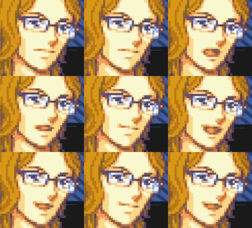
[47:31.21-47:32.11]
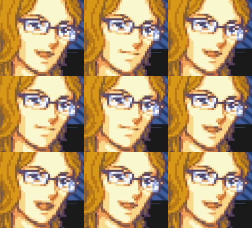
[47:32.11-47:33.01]
this the
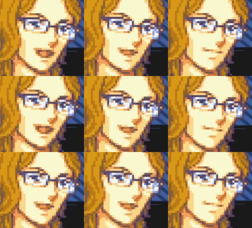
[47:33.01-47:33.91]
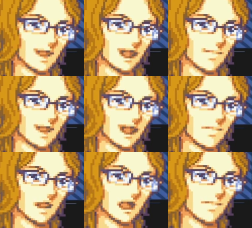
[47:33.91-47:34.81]
match is in essence your extended
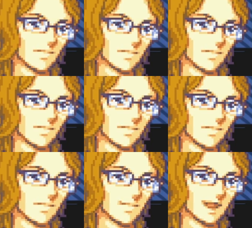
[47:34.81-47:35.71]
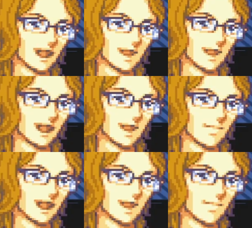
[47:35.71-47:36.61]
jump with that first
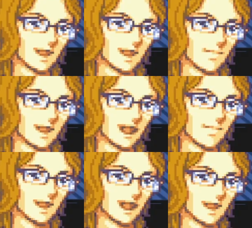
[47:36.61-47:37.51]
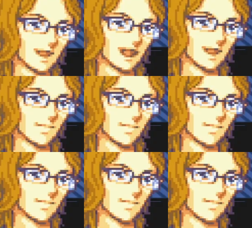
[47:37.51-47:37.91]
slingshot upgrade, and